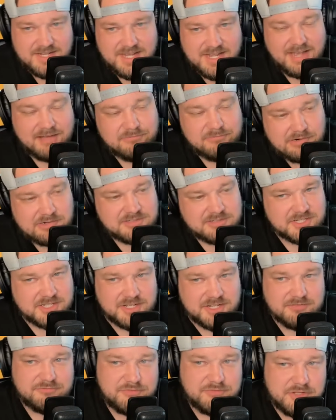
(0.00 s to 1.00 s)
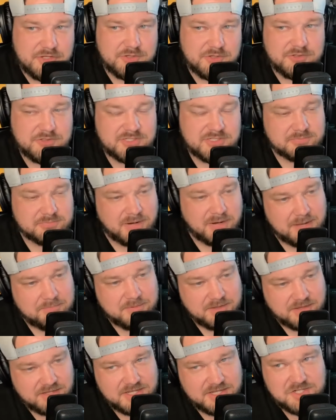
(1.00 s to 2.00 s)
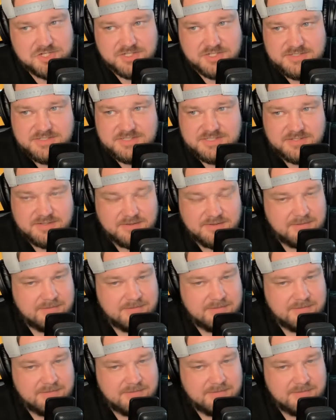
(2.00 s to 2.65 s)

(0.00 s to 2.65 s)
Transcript: effort to confuse populations